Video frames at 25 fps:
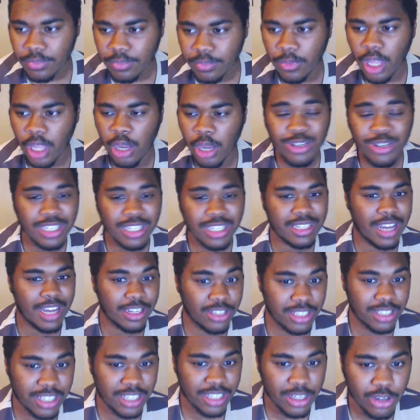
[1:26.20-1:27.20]
which is nice to
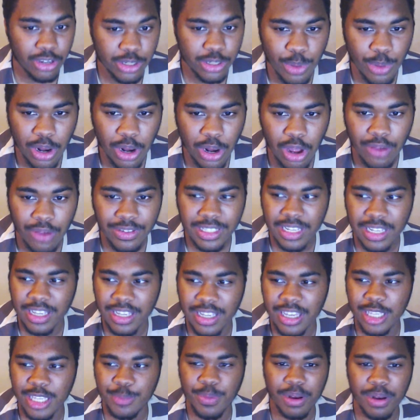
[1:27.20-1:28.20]
see, because Müller, obviously,
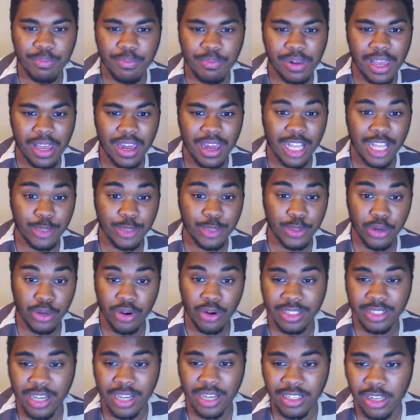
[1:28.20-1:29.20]
he's been a player that has been
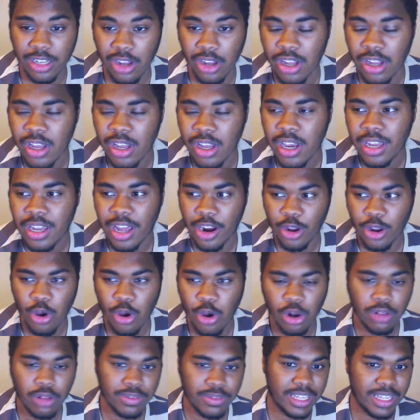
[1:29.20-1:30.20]
criticised a lot. Now, the goal
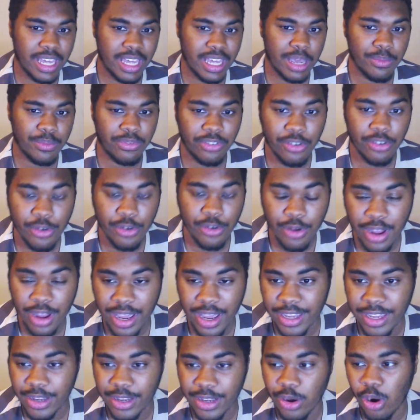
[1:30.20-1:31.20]
obviously came through a
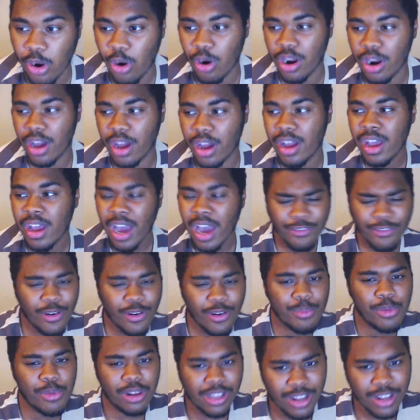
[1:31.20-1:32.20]
corner. And I thought,
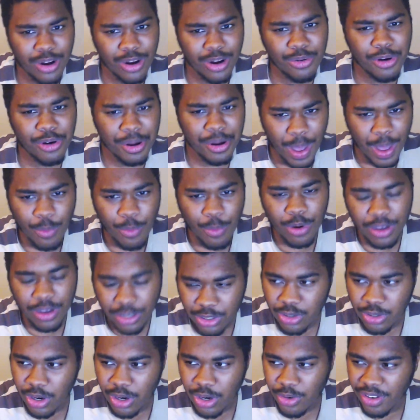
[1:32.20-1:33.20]
Müller, you know what, I want you to
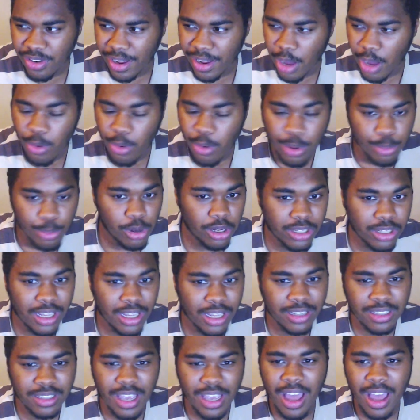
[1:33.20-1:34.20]
do well. I want Müller,
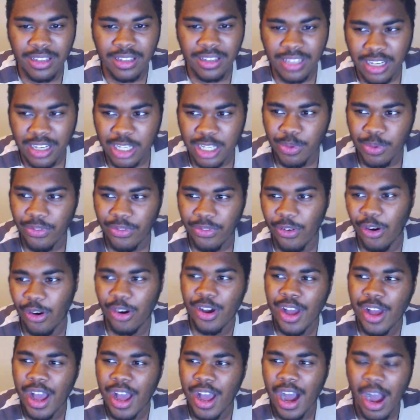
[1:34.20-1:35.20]
like I said this before,
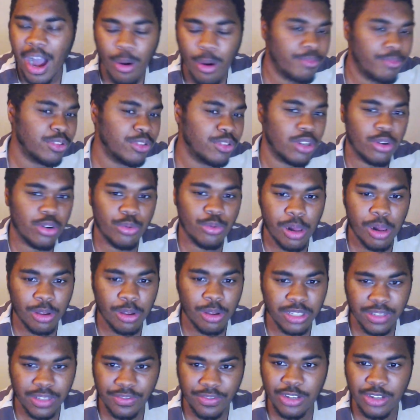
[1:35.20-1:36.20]
I want him to do well, because
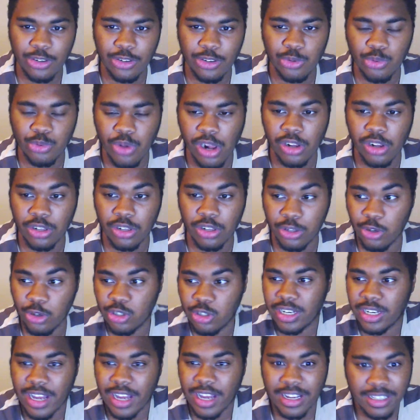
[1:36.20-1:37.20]
if he does well, usually
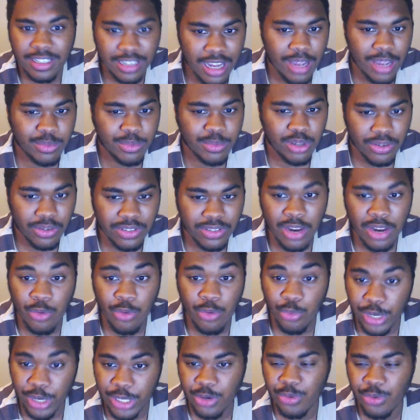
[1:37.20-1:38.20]
9 times out of 10, we
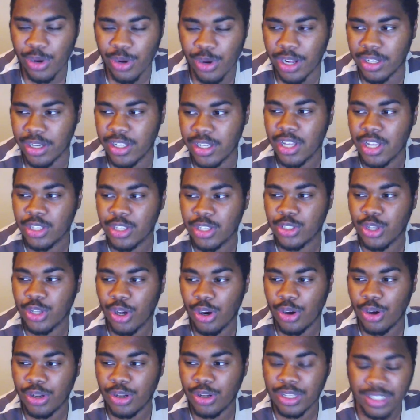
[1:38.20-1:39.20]
do well.
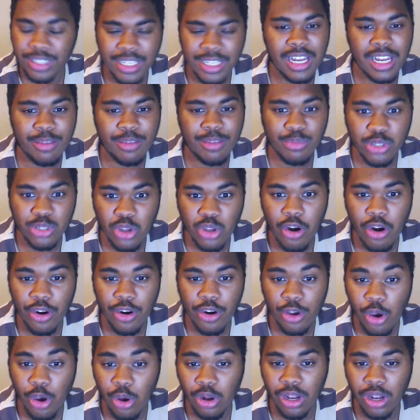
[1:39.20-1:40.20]
So, seeing him score a
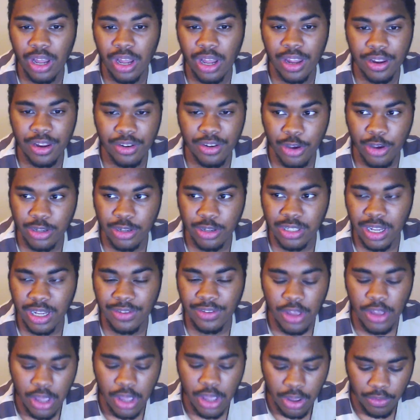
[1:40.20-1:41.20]
goal in the first half
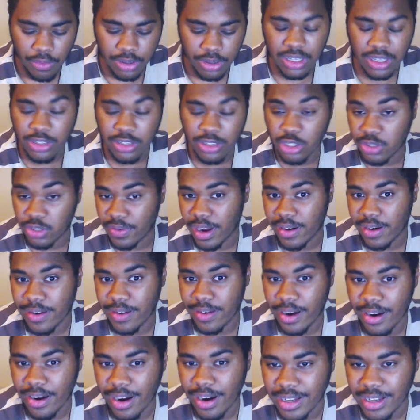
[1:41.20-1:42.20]
was just very, very
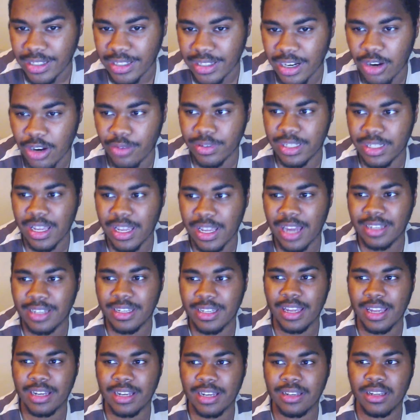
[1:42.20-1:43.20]
nice. And obviously, at the
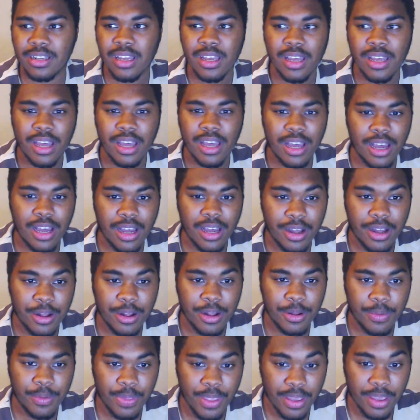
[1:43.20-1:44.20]
end,
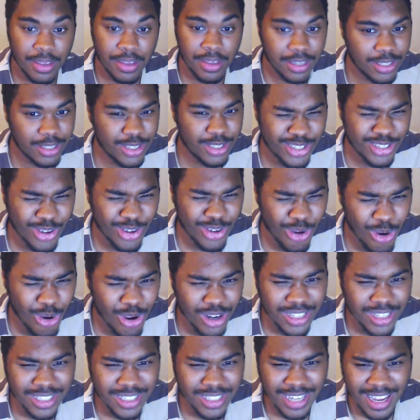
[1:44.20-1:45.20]
he scored
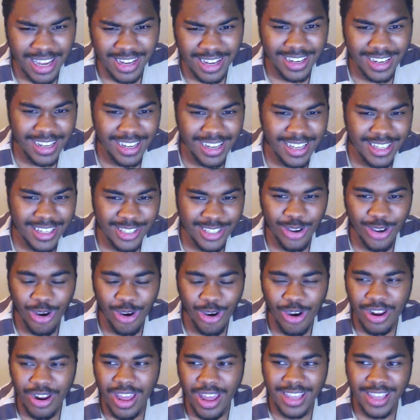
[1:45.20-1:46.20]

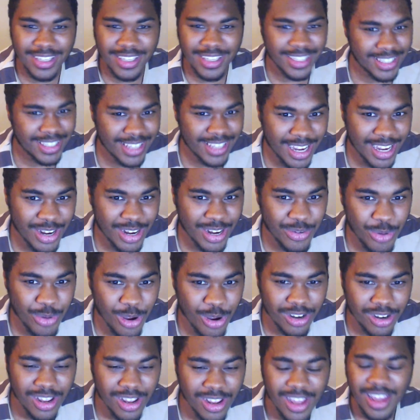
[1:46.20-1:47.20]
a second one.
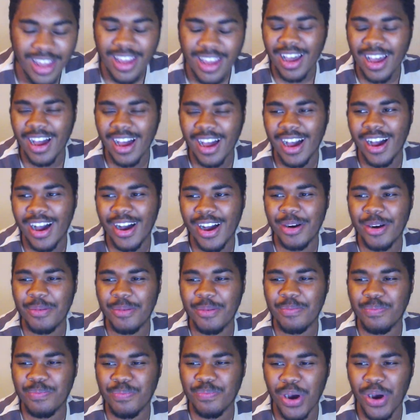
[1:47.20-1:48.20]

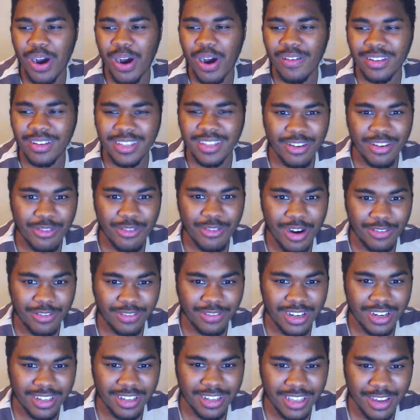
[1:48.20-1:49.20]
But obviously the ref
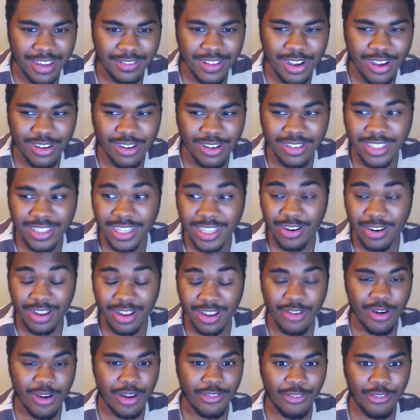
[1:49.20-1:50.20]
didn't give that, considering the
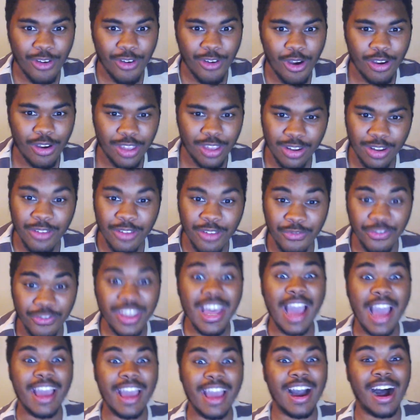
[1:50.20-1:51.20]
ref thought, you know, the
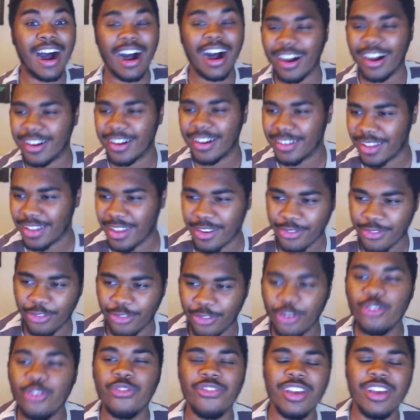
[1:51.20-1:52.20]
VAR,
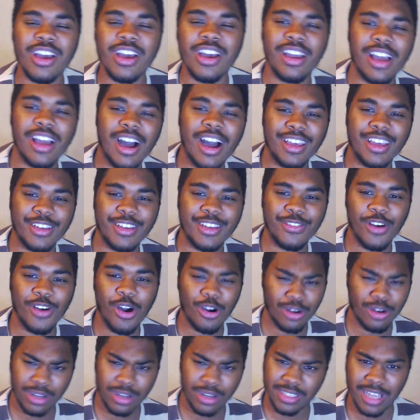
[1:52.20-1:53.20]
through VAR, he thought, oh,
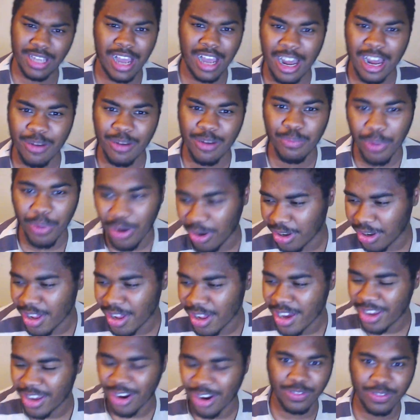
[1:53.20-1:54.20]
that's a handball.
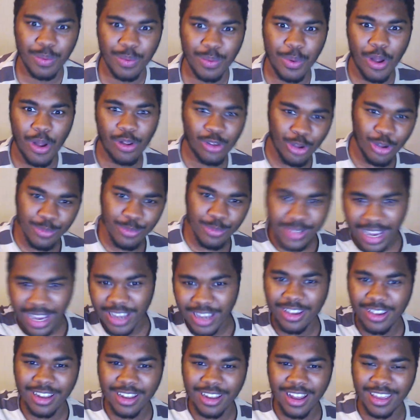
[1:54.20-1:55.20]
You know, if the ball comes at you
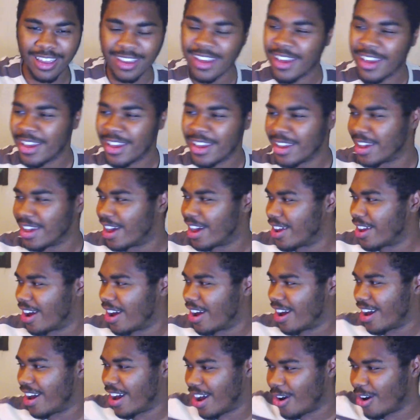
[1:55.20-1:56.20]
like, you know,
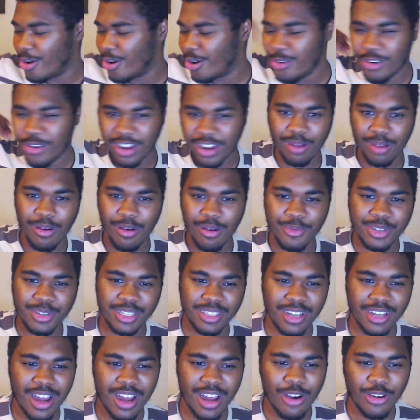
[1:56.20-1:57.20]
100 kilometers an
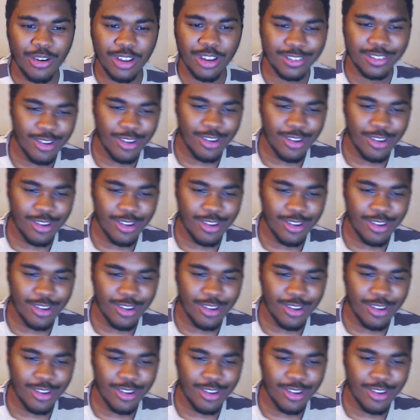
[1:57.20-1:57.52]
hour, you're just going